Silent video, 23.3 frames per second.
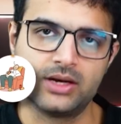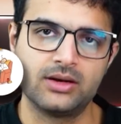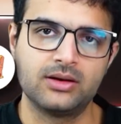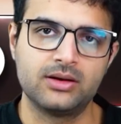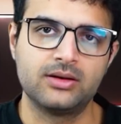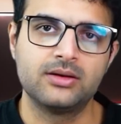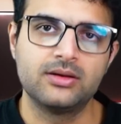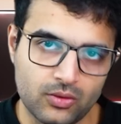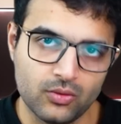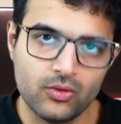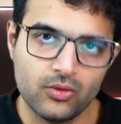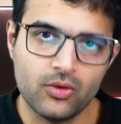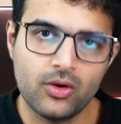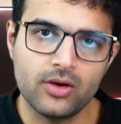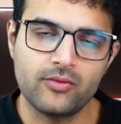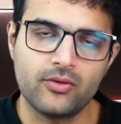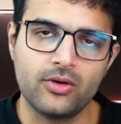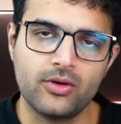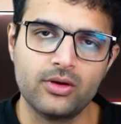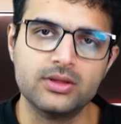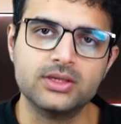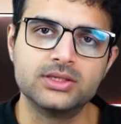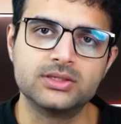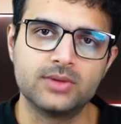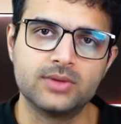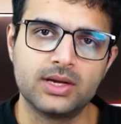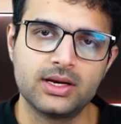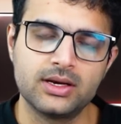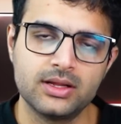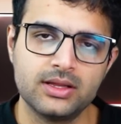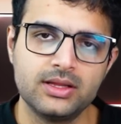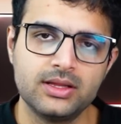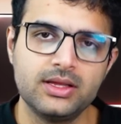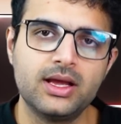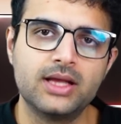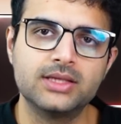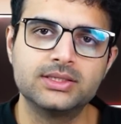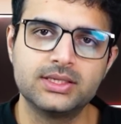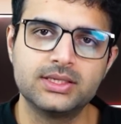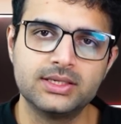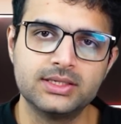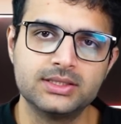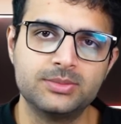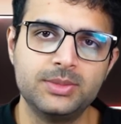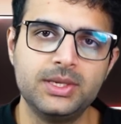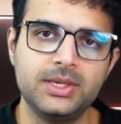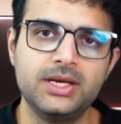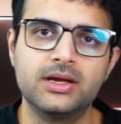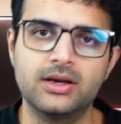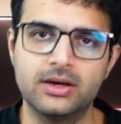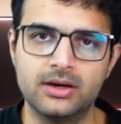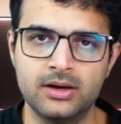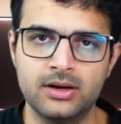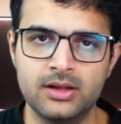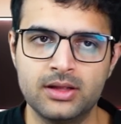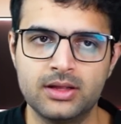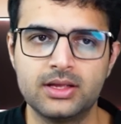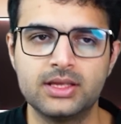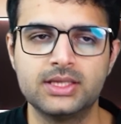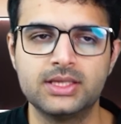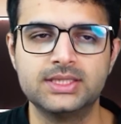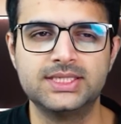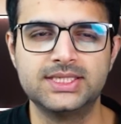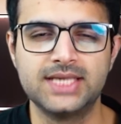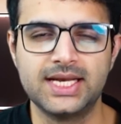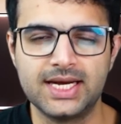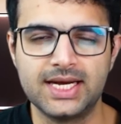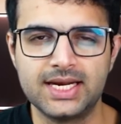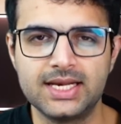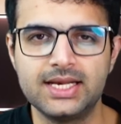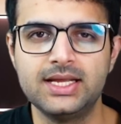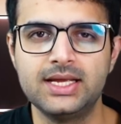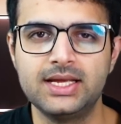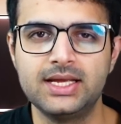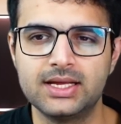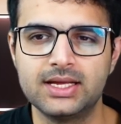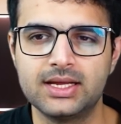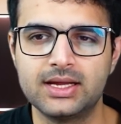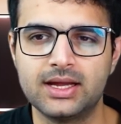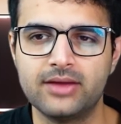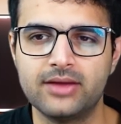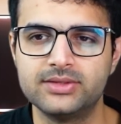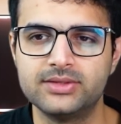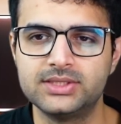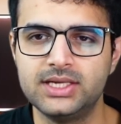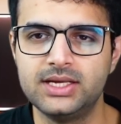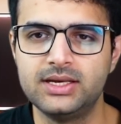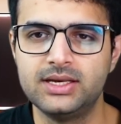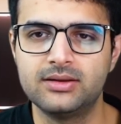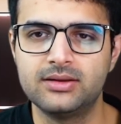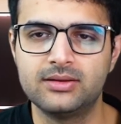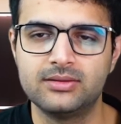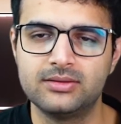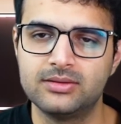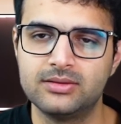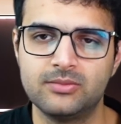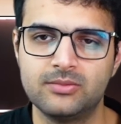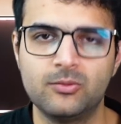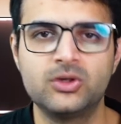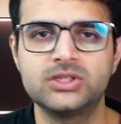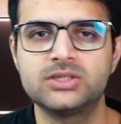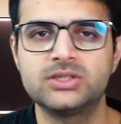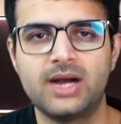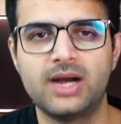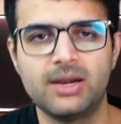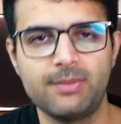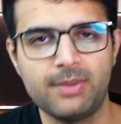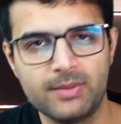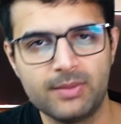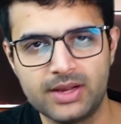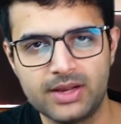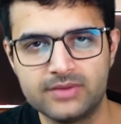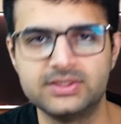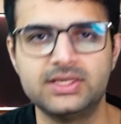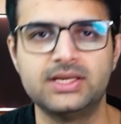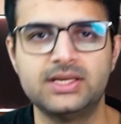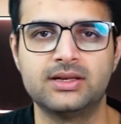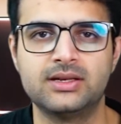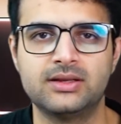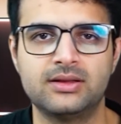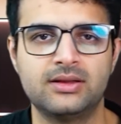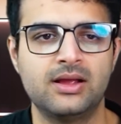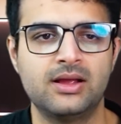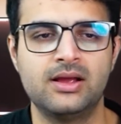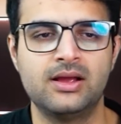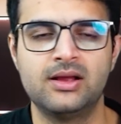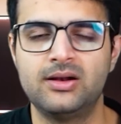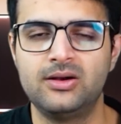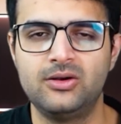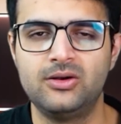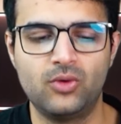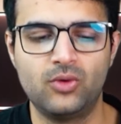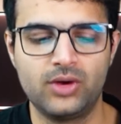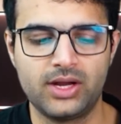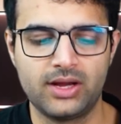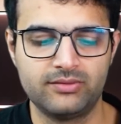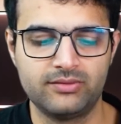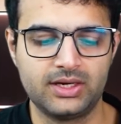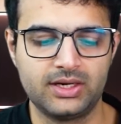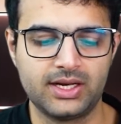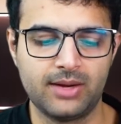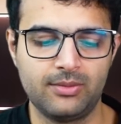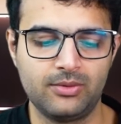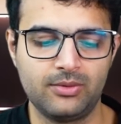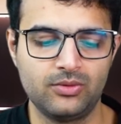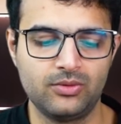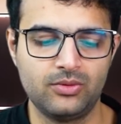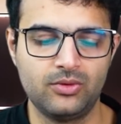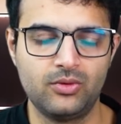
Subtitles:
one. Do not follow this one. The answer is being a nerd. Generally, I've seen, most smart people I've seen don't have the time to